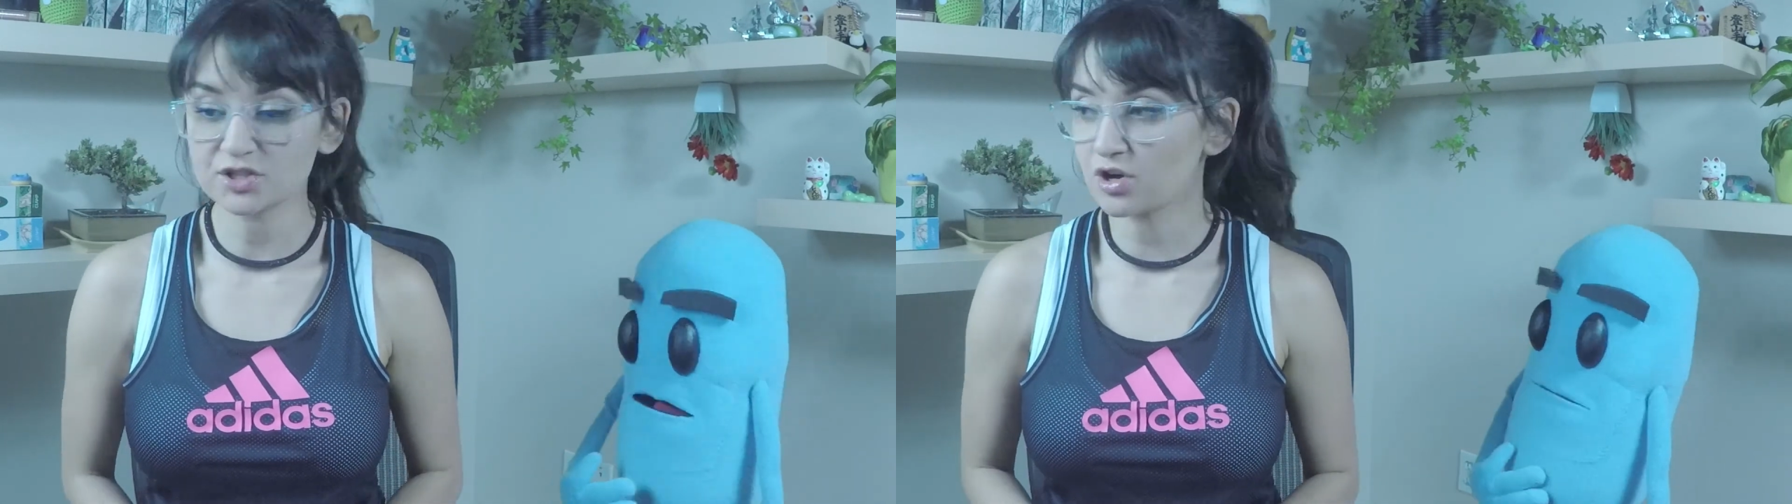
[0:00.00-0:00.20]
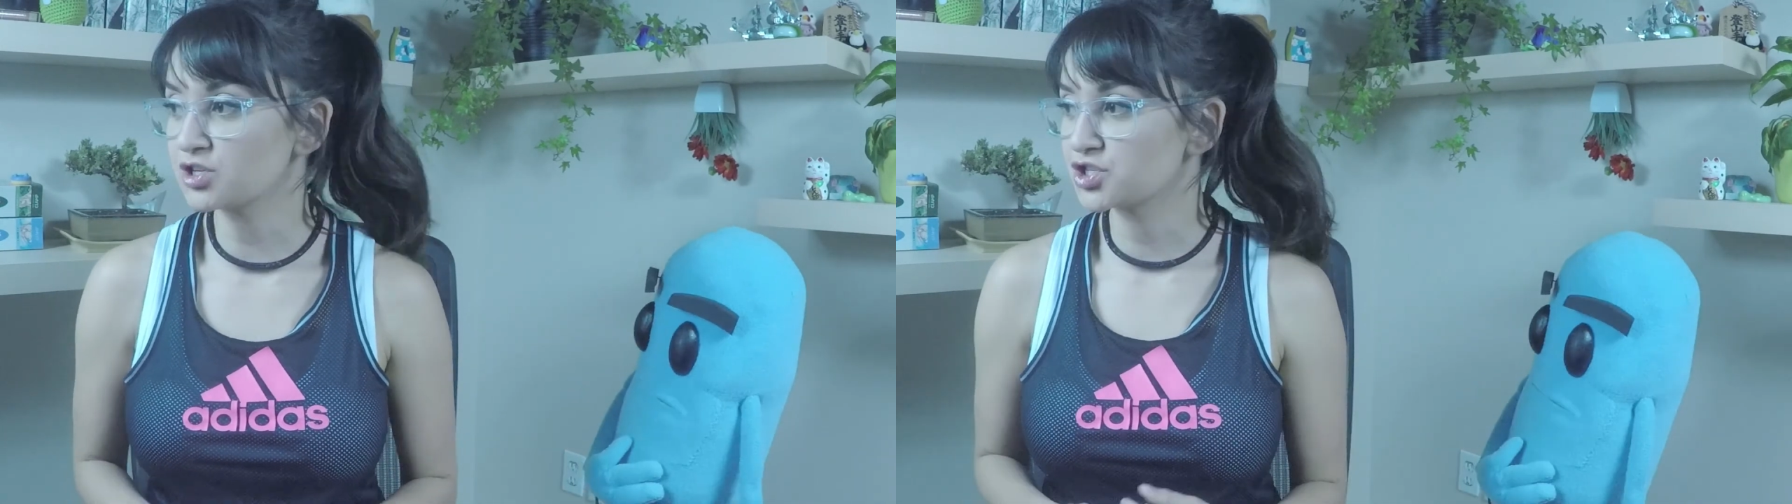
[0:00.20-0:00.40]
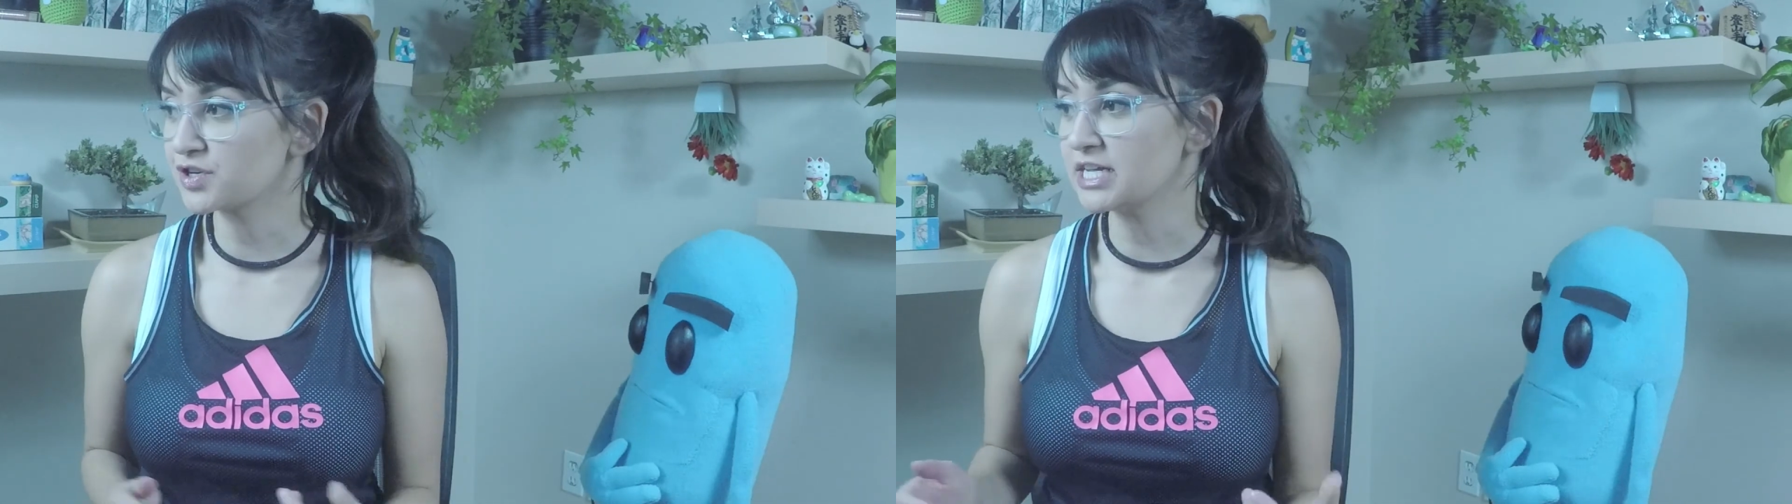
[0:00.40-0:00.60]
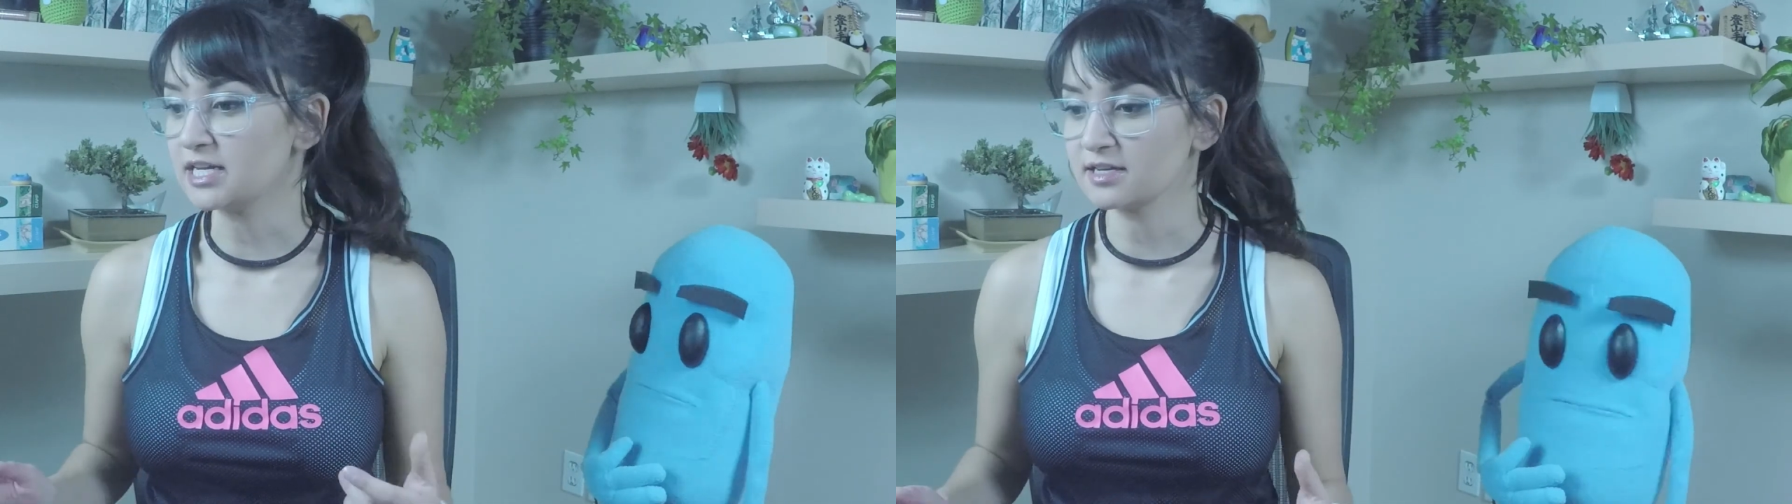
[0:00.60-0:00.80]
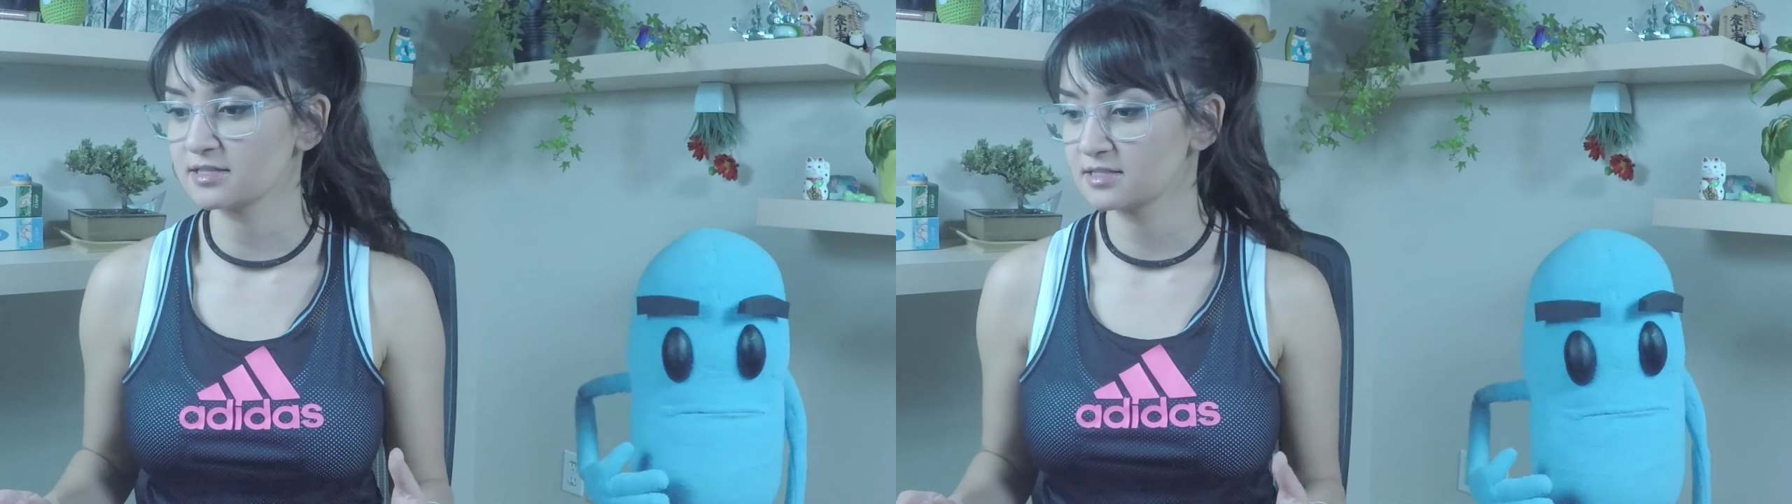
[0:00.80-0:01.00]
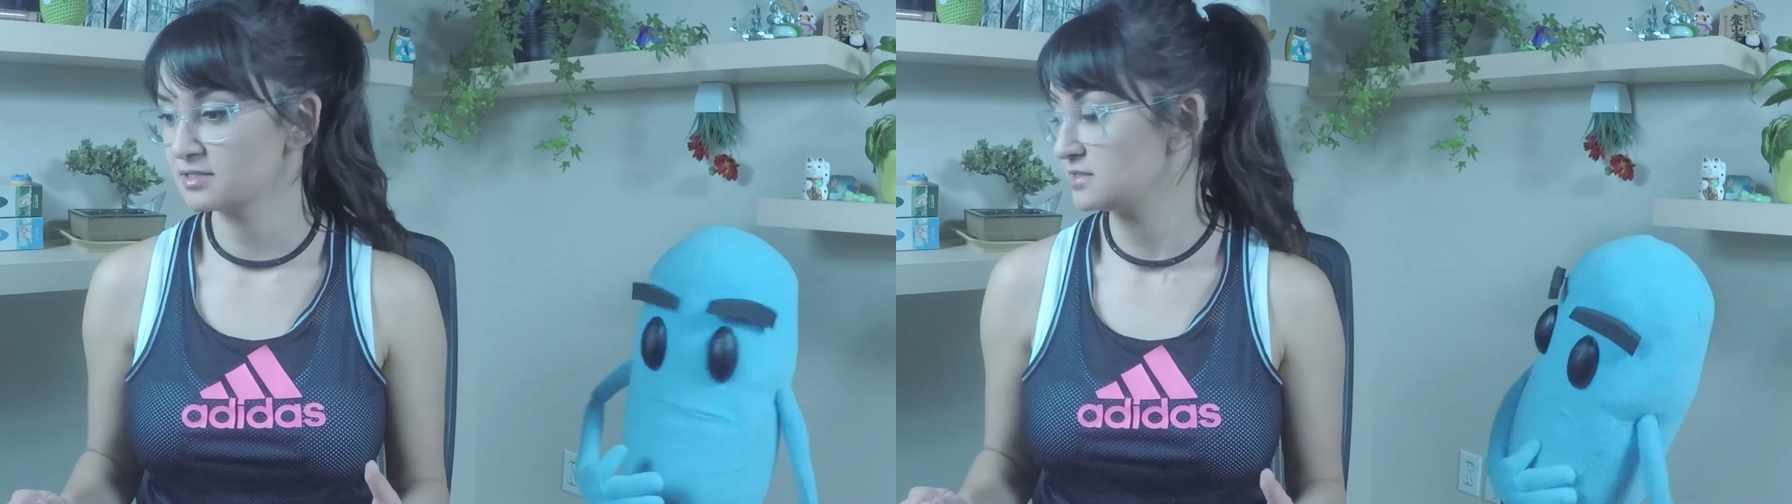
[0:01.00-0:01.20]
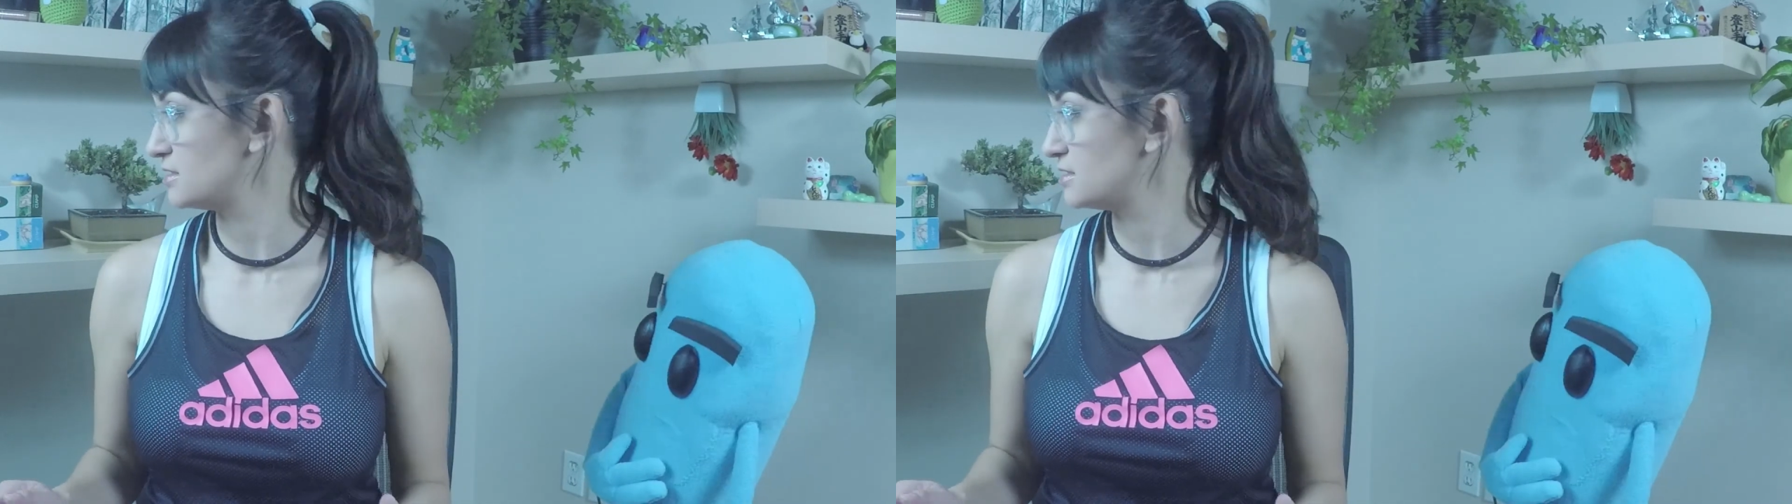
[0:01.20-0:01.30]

it's called Shrinky Dinks.